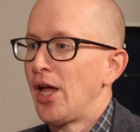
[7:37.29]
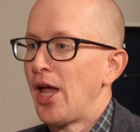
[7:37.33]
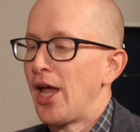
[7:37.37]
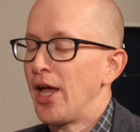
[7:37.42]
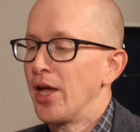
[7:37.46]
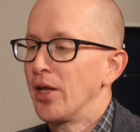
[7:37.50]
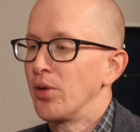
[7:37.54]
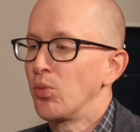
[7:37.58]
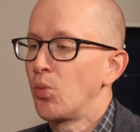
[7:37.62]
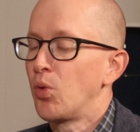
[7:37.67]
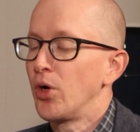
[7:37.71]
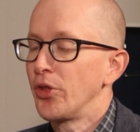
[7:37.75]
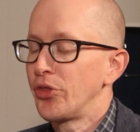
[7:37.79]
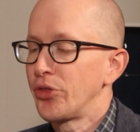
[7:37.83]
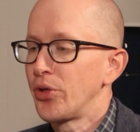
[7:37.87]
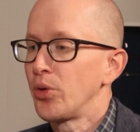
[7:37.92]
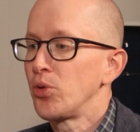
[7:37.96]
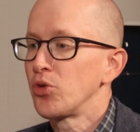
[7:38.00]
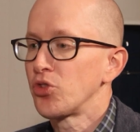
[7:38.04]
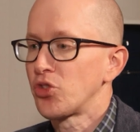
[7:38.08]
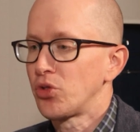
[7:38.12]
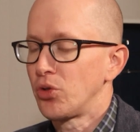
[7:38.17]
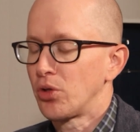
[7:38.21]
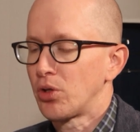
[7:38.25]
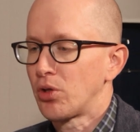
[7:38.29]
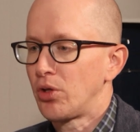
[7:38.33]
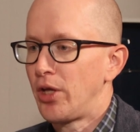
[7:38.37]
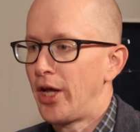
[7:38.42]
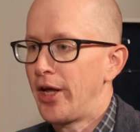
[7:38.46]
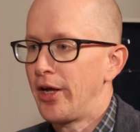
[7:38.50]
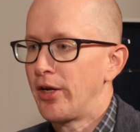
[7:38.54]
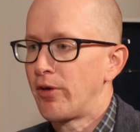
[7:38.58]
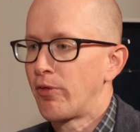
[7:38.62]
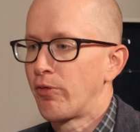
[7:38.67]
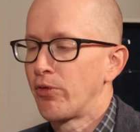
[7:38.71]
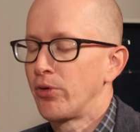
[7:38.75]
And what those look
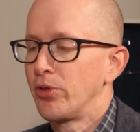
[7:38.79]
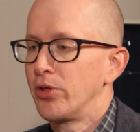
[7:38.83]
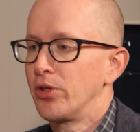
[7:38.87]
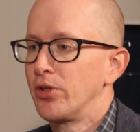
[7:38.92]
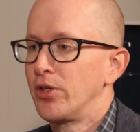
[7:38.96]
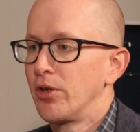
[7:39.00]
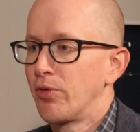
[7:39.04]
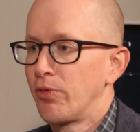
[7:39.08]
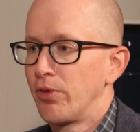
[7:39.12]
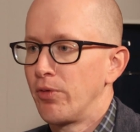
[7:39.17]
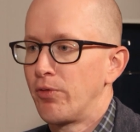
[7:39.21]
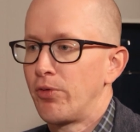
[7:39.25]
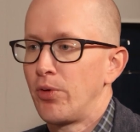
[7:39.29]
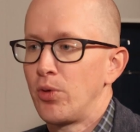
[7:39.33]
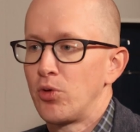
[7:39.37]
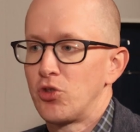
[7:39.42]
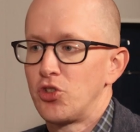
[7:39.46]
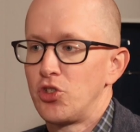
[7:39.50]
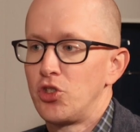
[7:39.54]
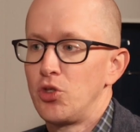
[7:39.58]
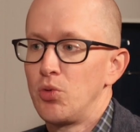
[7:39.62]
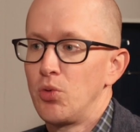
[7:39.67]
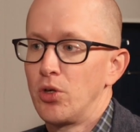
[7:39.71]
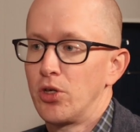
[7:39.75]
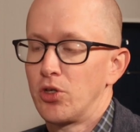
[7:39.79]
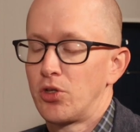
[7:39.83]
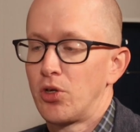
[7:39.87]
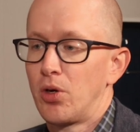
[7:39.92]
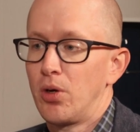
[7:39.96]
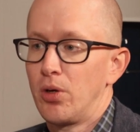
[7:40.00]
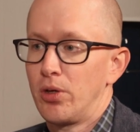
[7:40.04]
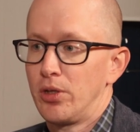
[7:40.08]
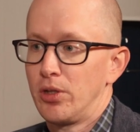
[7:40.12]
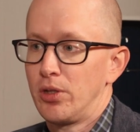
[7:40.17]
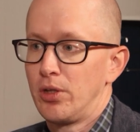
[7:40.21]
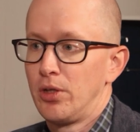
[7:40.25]
like for the different folks that you want to
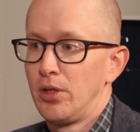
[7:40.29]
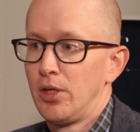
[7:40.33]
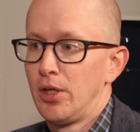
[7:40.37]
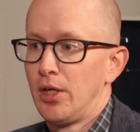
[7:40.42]
target.